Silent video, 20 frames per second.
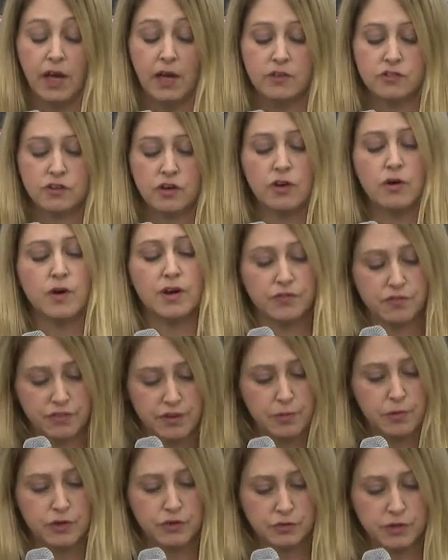So on
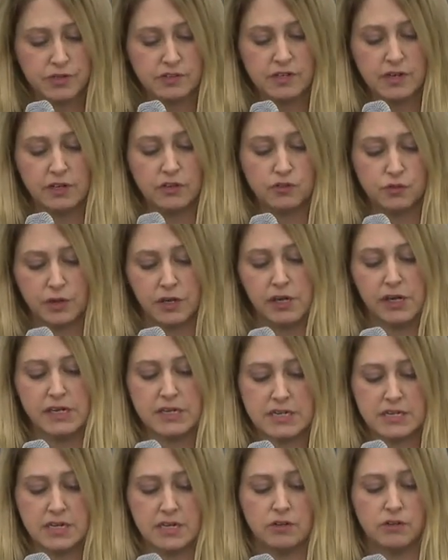February 22nd,
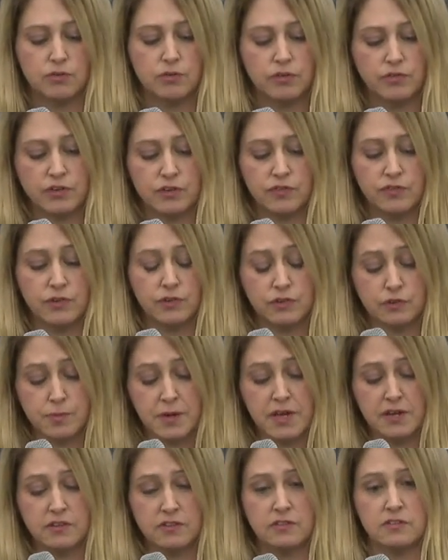2019, three of us flew to
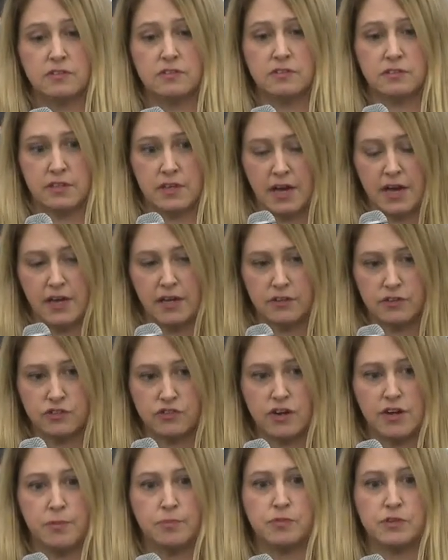space. I
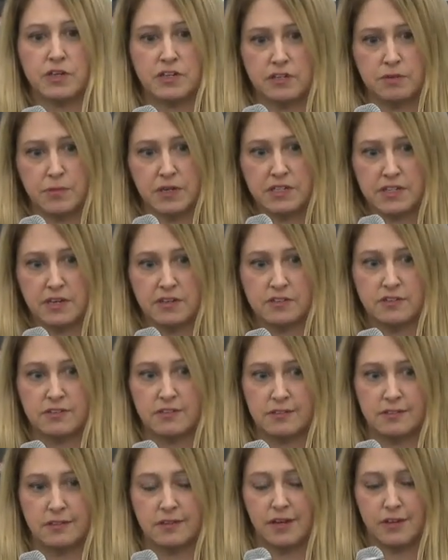unstrapped, I did my
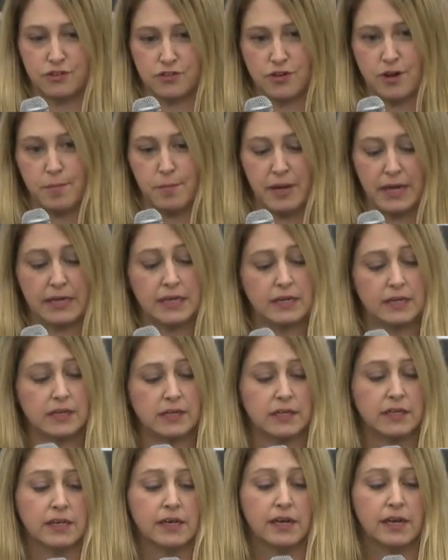test, I strapped back
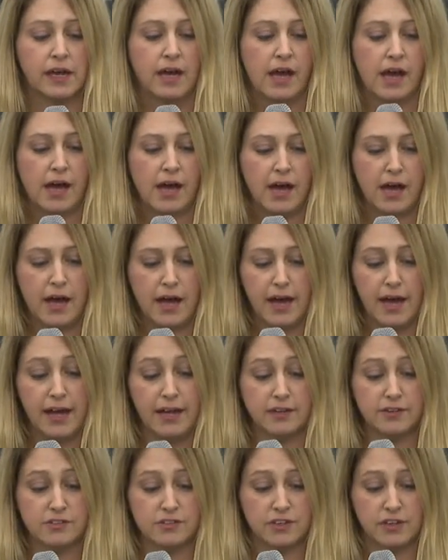in, uh,
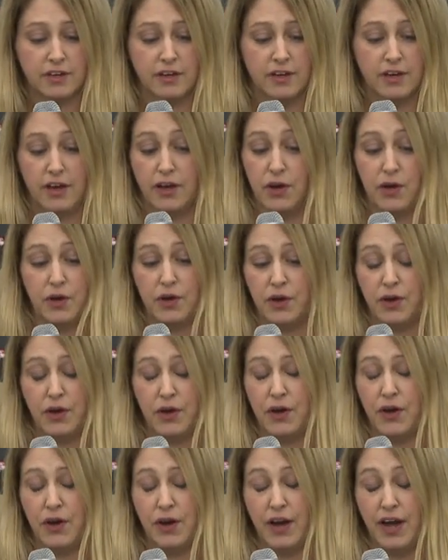and,
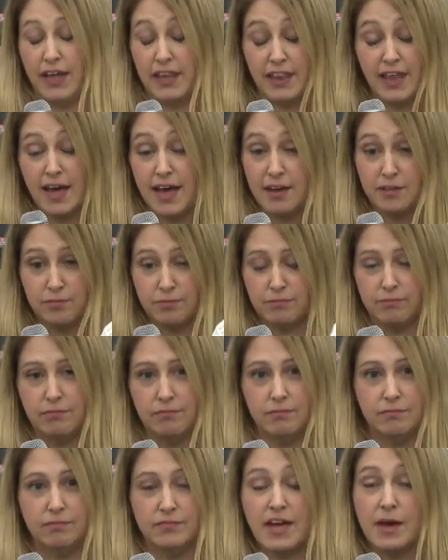and that,
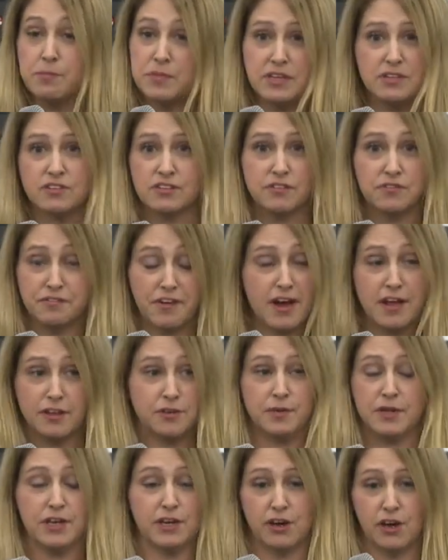that means the
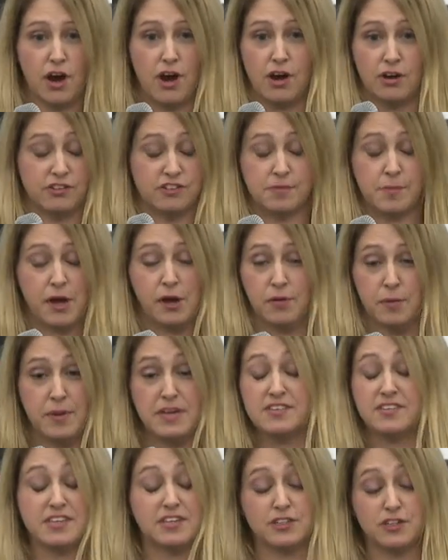following are somehow
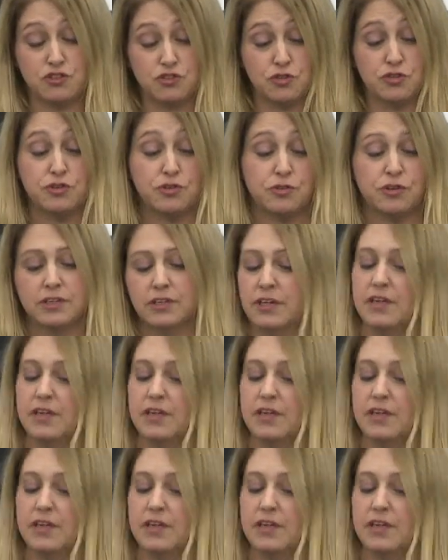amazingly true.